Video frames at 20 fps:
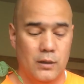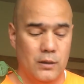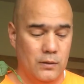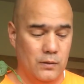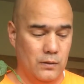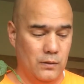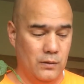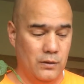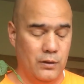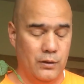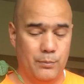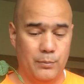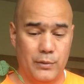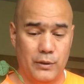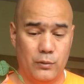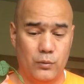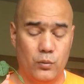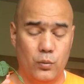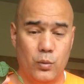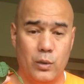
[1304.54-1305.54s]

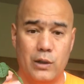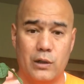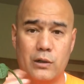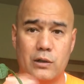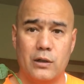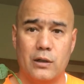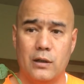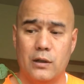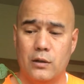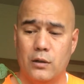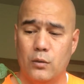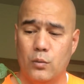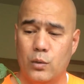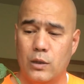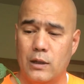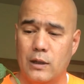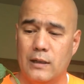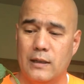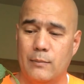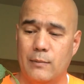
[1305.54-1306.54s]
But we're
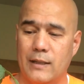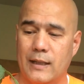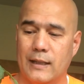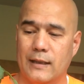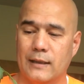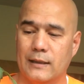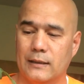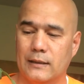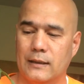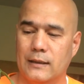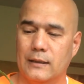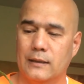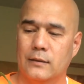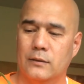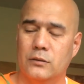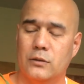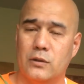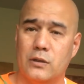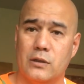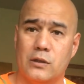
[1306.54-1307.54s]
eliminating
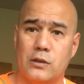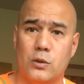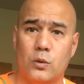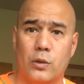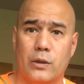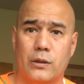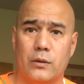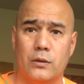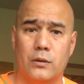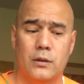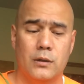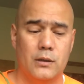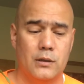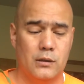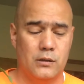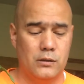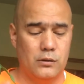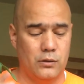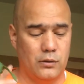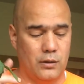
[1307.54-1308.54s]
the soil,
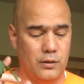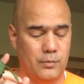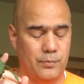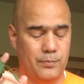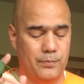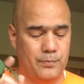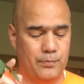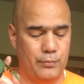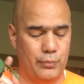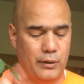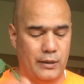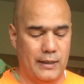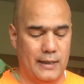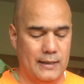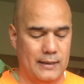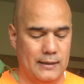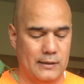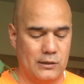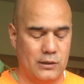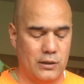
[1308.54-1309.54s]
so the
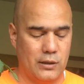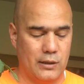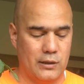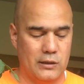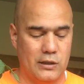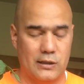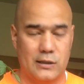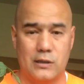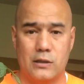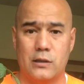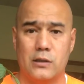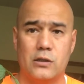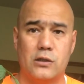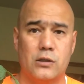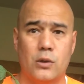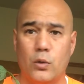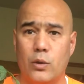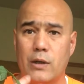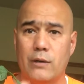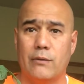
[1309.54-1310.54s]
plant is going to just
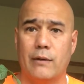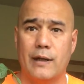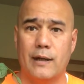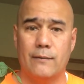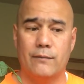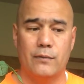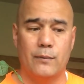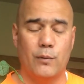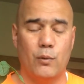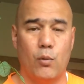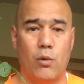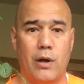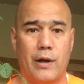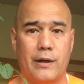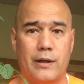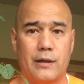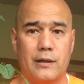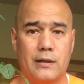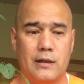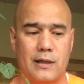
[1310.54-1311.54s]
soak it right up from the
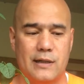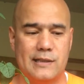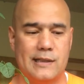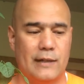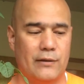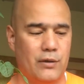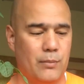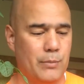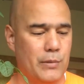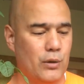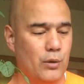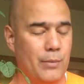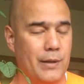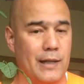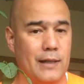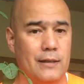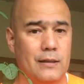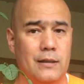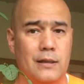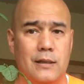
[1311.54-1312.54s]
water and cuts out the
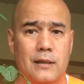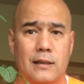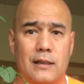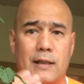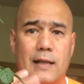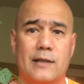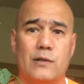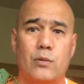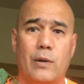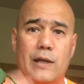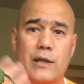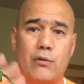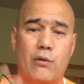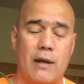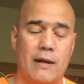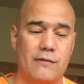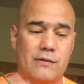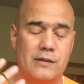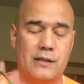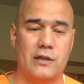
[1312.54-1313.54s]
middleman. That's why you
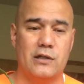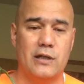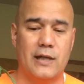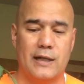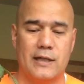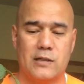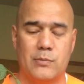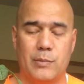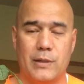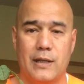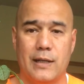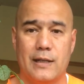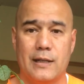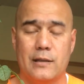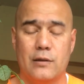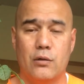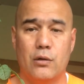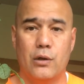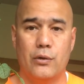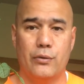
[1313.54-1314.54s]
have such expedited
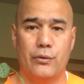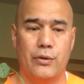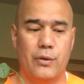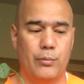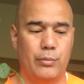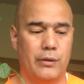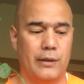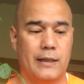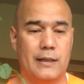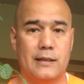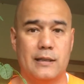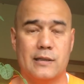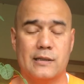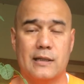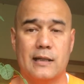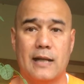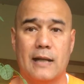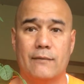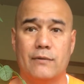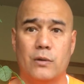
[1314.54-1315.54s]
growth. The plant
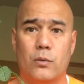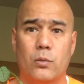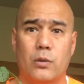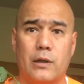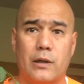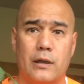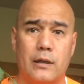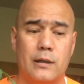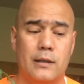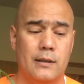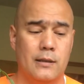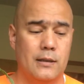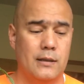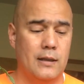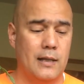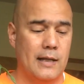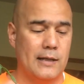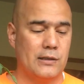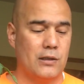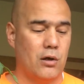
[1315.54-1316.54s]
doesn't have to work
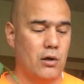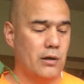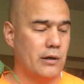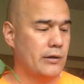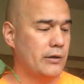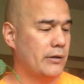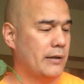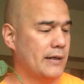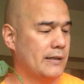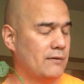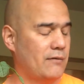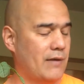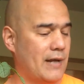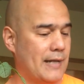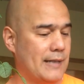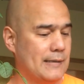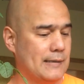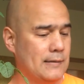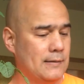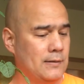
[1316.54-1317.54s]
as hard or as
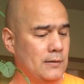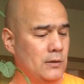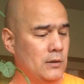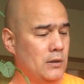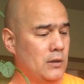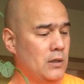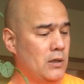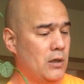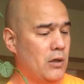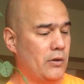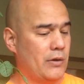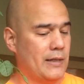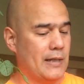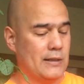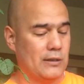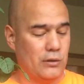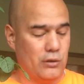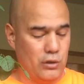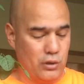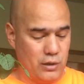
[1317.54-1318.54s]
fast. Okay,
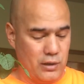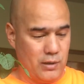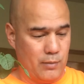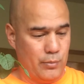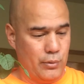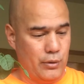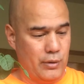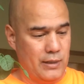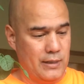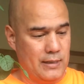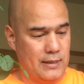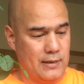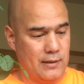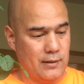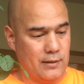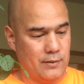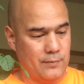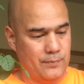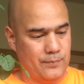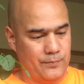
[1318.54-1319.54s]
so you're going to put in here,